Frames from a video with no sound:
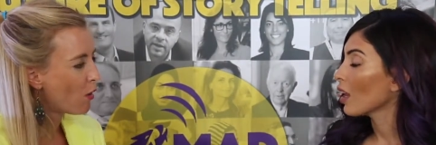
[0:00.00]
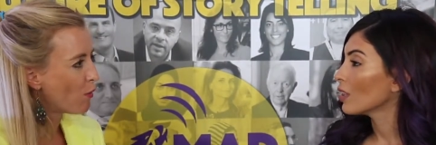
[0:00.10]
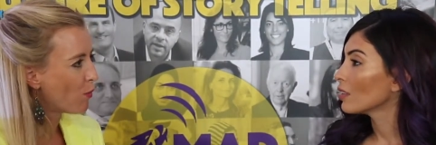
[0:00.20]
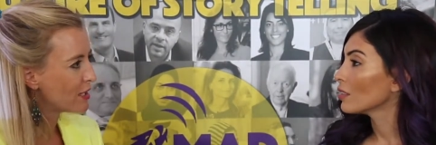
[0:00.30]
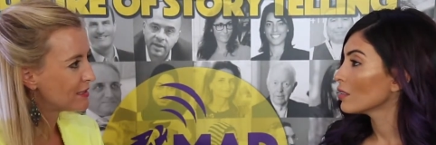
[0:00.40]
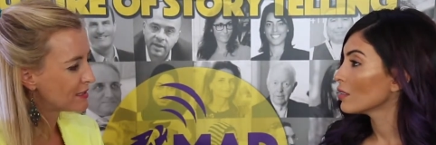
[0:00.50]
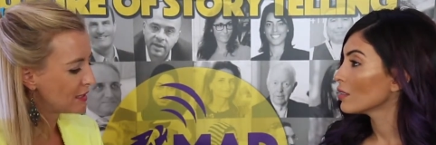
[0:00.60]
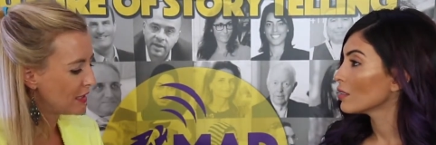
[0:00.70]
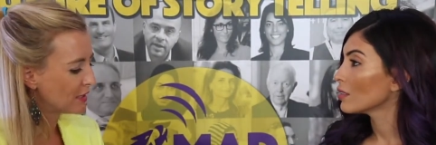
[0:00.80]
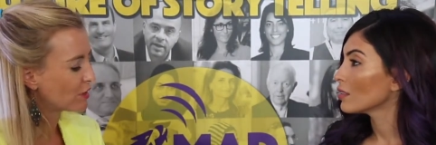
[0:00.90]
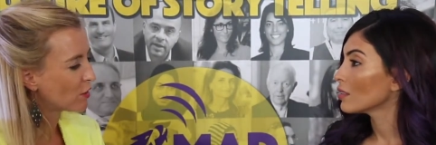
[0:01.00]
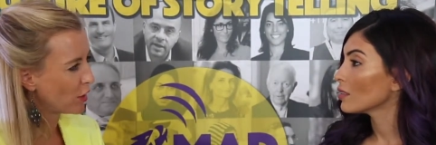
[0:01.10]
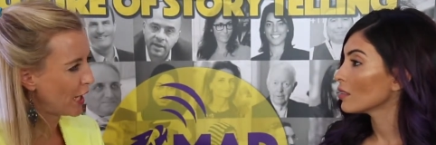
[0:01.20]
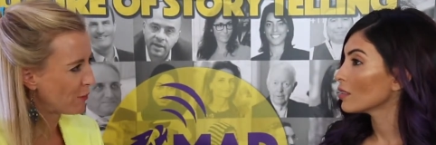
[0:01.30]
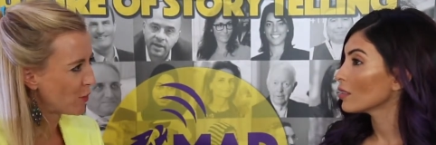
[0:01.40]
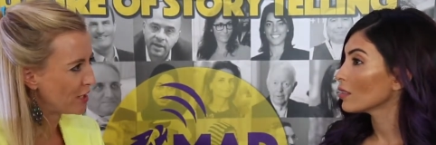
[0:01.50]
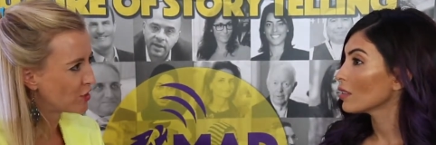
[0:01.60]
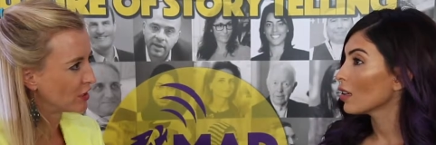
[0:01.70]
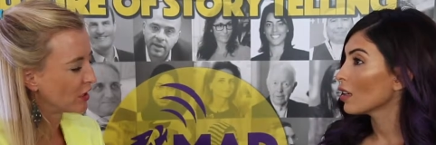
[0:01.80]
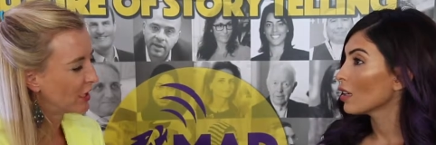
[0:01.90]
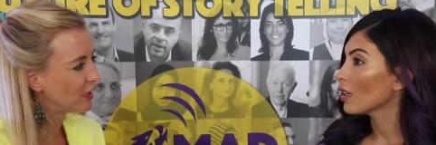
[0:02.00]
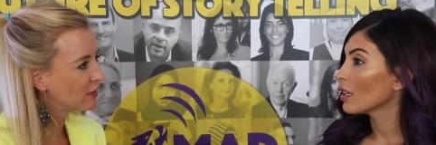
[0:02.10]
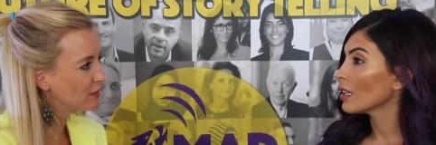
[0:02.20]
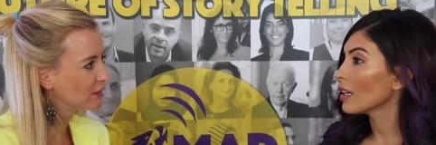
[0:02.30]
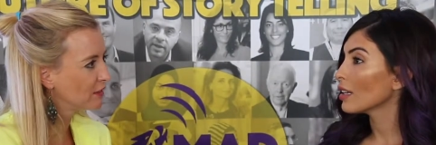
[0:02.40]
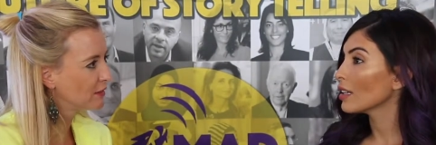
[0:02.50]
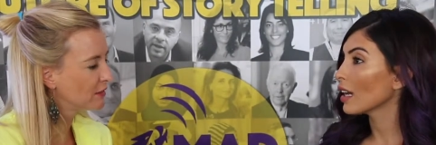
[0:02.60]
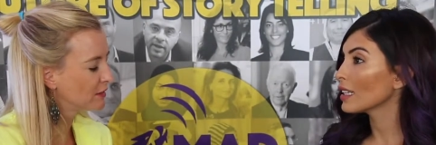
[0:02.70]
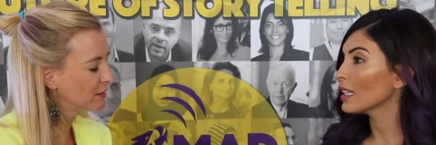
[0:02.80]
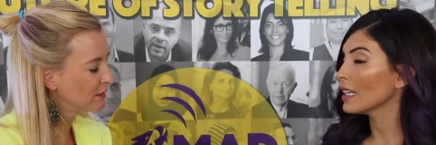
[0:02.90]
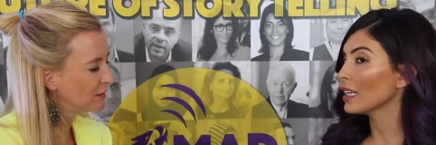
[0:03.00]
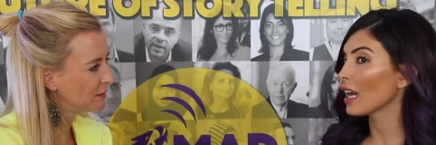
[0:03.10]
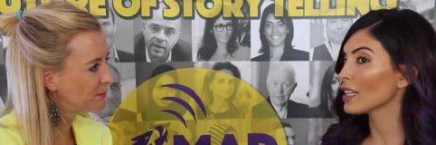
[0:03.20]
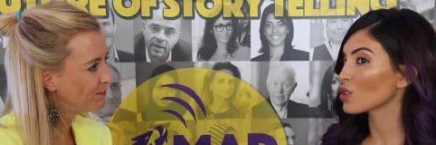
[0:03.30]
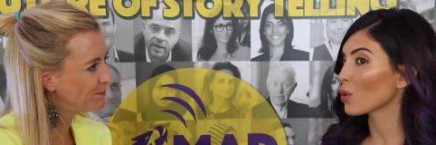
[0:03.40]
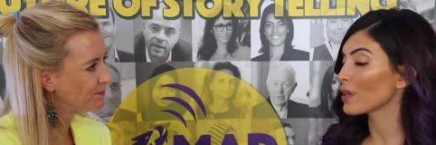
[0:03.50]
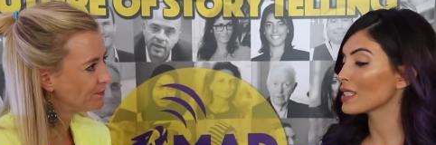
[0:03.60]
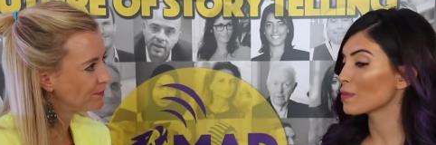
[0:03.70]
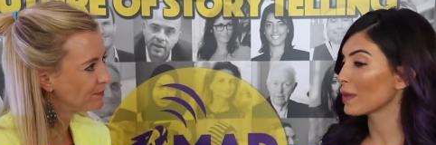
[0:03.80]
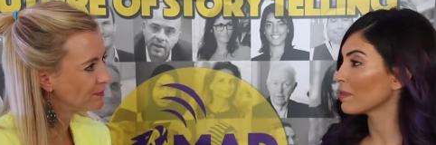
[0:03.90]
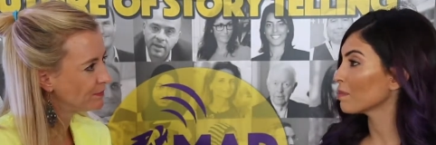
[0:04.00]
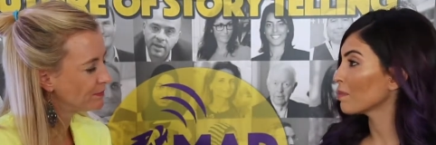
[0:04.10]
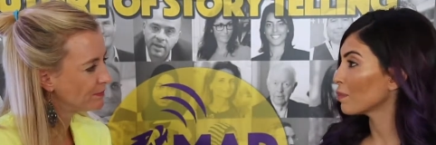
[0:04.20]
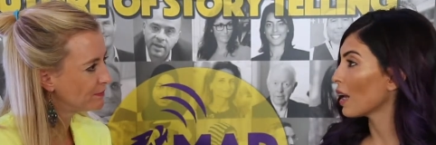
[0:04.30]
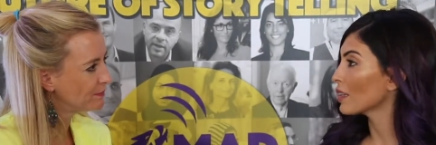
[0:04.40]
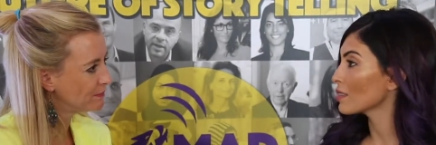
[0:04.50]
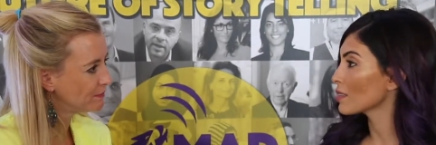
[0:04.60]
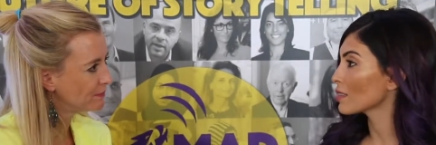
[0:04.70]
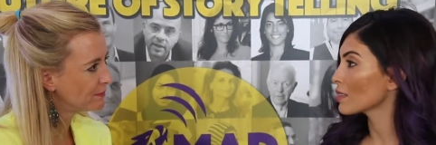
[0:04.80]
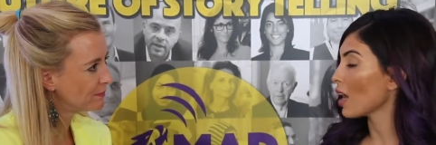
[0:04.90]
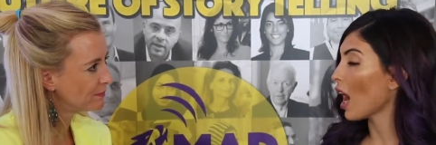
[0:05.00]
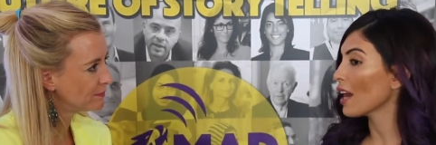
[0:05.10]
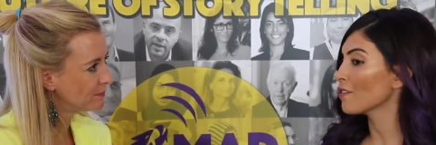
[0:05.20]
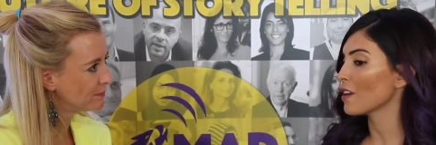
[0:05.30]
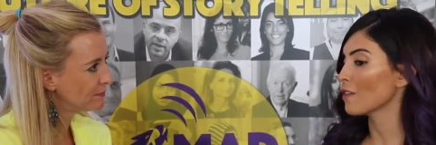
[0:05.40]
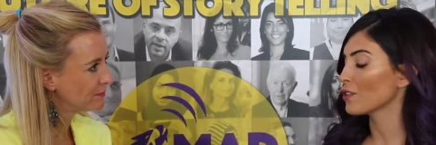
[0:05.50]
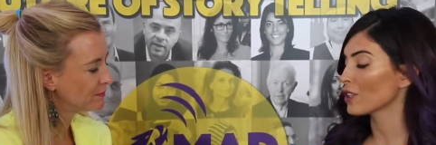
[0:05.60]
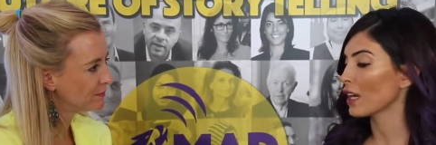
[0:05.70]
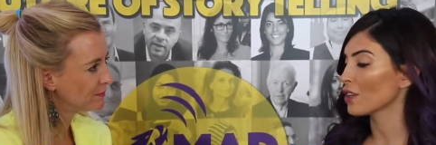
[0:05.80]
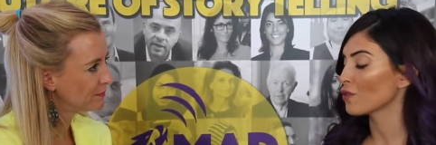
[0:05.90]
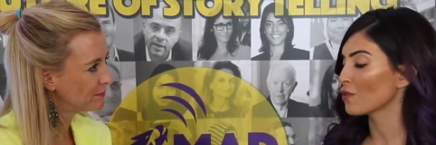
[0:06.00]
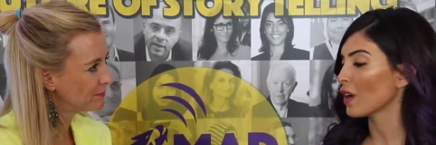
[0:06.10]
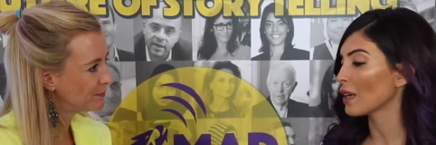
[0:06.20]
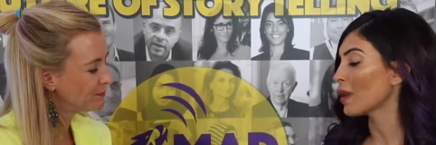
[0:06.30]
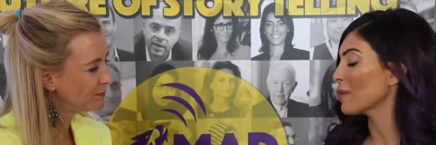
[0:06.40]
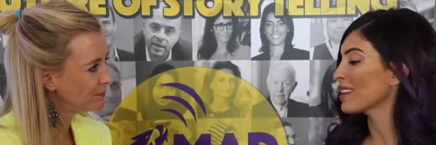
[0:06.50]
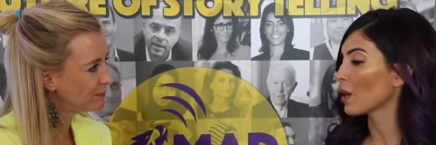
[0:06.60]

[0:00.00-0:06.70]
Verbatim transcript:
Speaker 1: Or what is the, the collaboration like?
Speaker 2: Luckily, it's always been brands. I've never kind of, and maybe